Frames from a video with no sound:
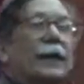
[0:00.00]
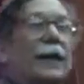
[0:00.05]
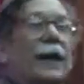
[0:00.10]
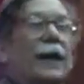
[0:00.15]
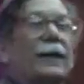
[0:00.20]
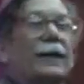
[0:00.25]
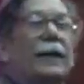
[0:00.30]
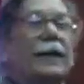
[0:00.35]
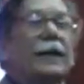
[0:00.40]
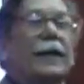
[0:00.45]

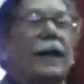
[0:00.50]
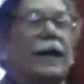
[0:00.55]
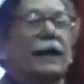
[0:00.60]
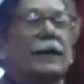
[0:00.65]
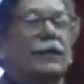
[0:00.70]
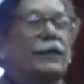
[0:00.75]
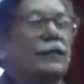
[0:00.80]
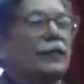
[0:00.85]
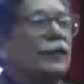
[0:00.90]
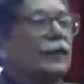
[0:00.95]
and they can't
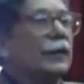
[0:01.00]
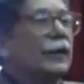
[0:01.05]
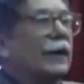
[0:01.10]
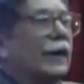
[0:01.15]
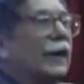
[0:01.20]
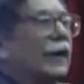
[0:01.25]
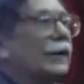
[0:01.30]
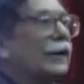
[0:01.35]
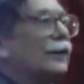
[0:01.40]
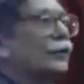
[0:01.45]
use their
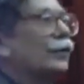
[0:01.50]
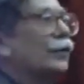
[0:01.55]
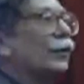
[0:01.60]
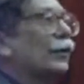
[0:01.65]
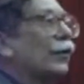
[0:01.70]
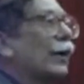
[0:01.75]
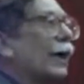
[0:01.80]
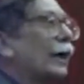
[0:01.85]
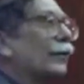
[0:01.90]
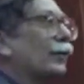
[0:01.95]
land as
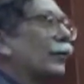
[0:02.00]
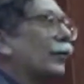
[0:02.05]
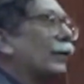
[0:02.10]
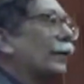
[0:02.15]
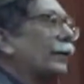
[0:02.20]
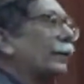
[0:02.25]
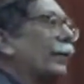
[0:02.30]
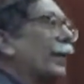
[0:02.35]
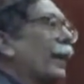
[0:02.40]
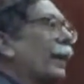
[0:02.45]
collateral,
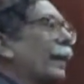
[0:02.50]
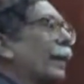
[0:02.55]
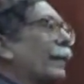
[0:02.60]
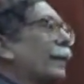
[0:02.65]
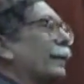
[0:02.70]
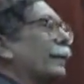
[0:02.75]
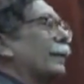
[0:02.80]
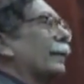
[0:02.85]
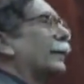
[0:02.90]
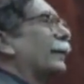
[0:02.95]

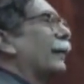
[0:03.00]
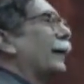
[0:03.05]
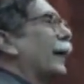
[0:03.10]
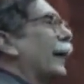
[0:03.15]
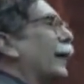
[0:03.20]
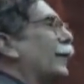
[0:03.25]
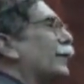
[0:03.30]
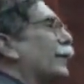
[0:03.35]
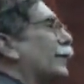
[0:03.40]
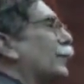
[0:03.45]
as a